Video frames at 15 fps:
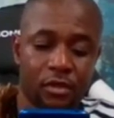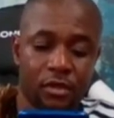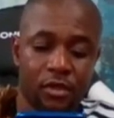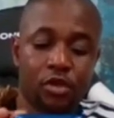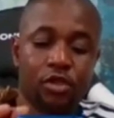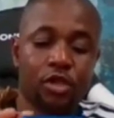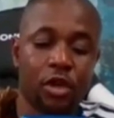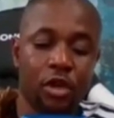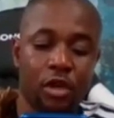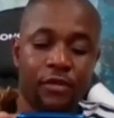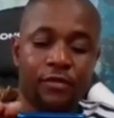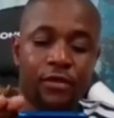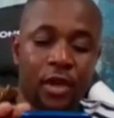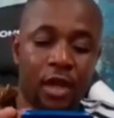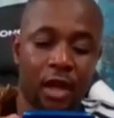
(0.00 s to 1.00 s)
You go shut
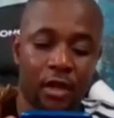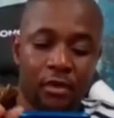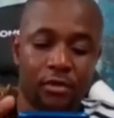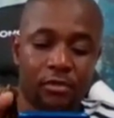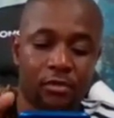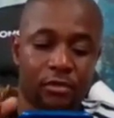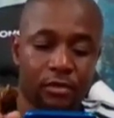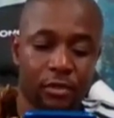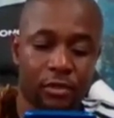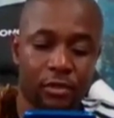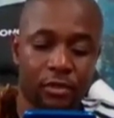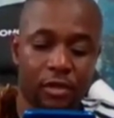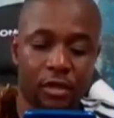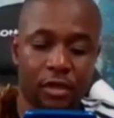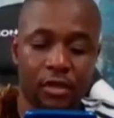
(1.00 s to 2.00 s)
up now.
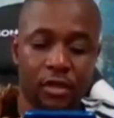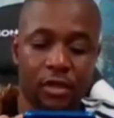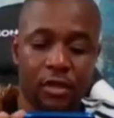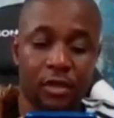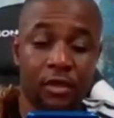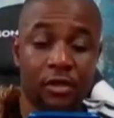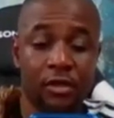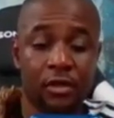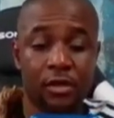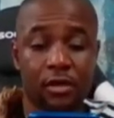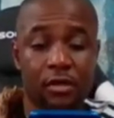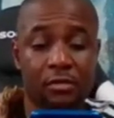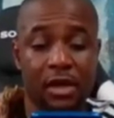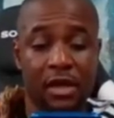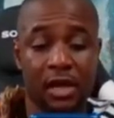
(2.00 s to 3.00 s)
Oh God.
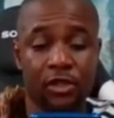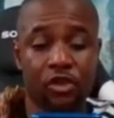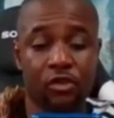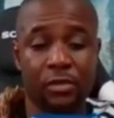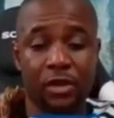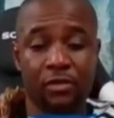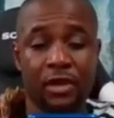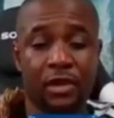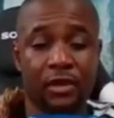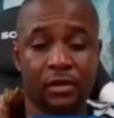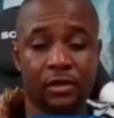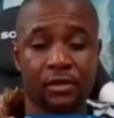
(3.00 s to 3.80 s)
I'm not umenmwan.